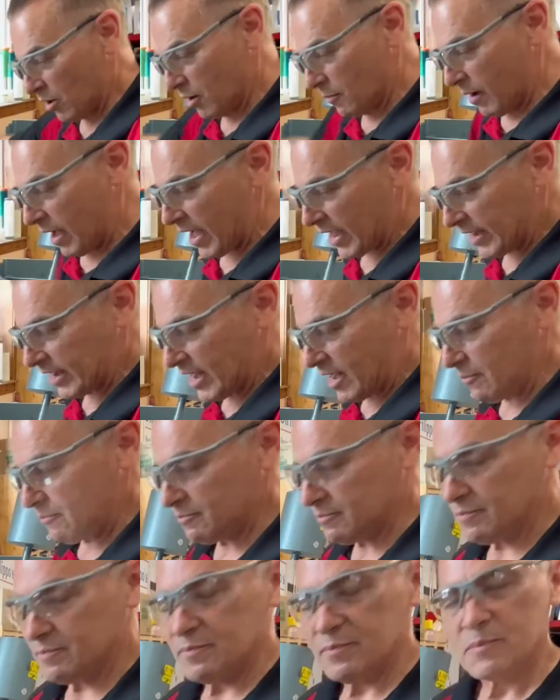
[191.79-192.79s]
her back up.
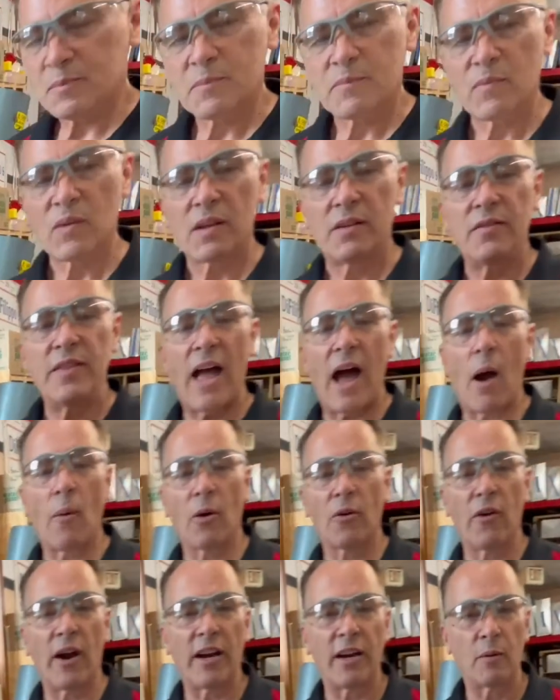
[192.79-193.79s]
Now
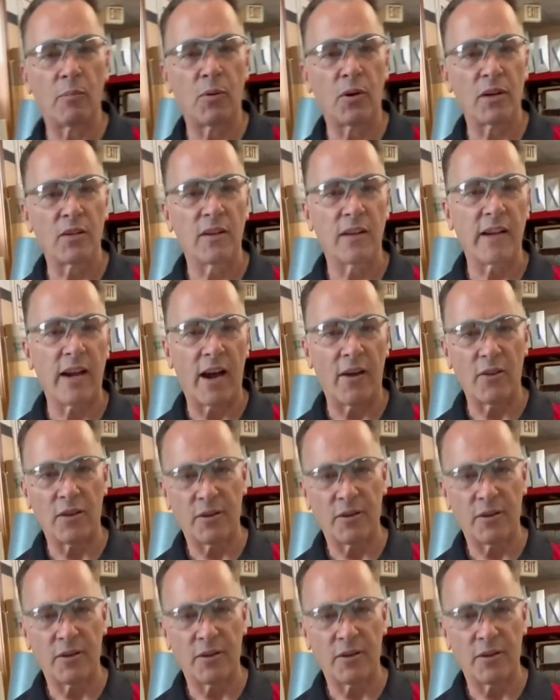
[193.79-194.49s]
we're ready to put it together.